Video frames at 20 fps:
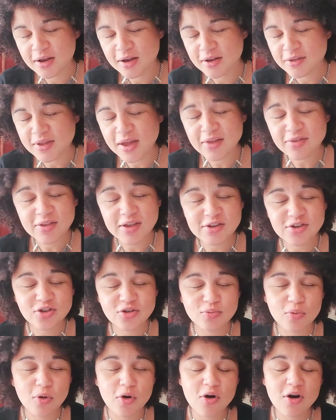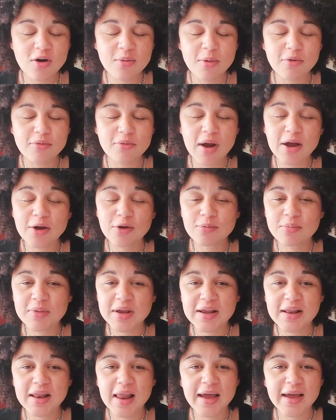Then they swarm around me
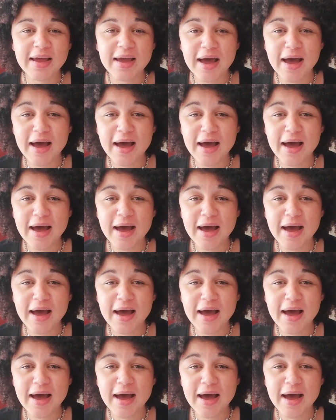like a